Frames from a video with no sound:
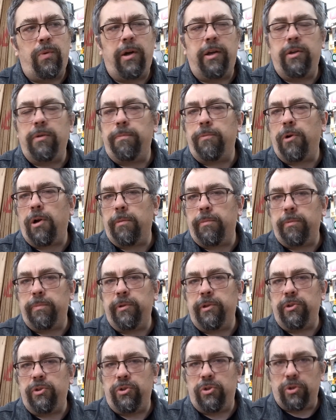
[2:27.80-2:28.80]
why you
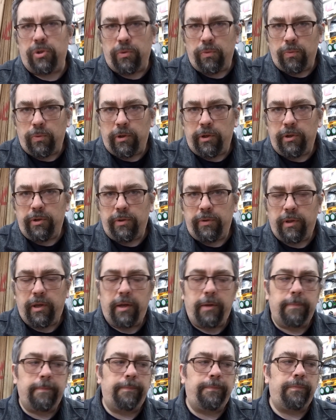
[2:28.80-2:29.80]
probably don't want to do
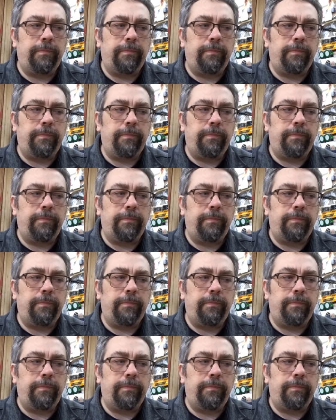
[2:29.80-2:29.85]
that.